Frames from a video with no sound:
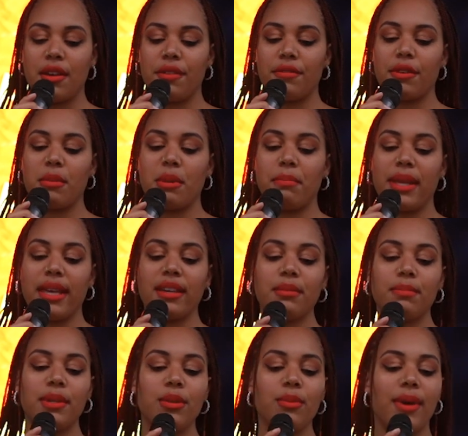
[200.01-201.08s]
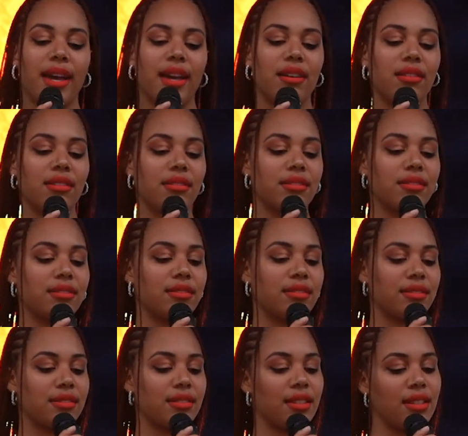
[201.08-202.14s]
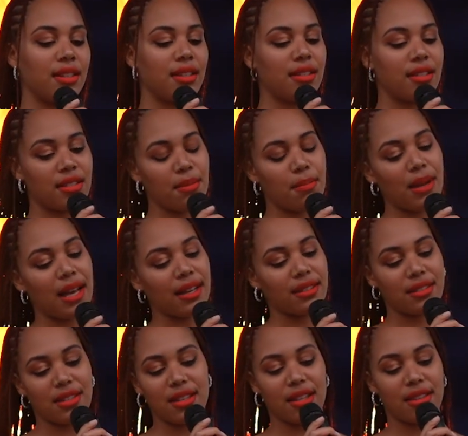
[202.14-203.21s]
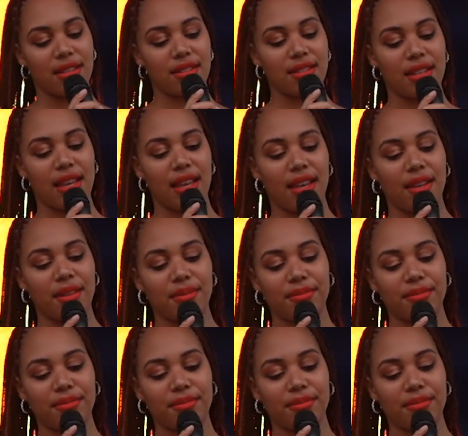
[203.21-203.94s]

From a big blue whale to plankton in the sea.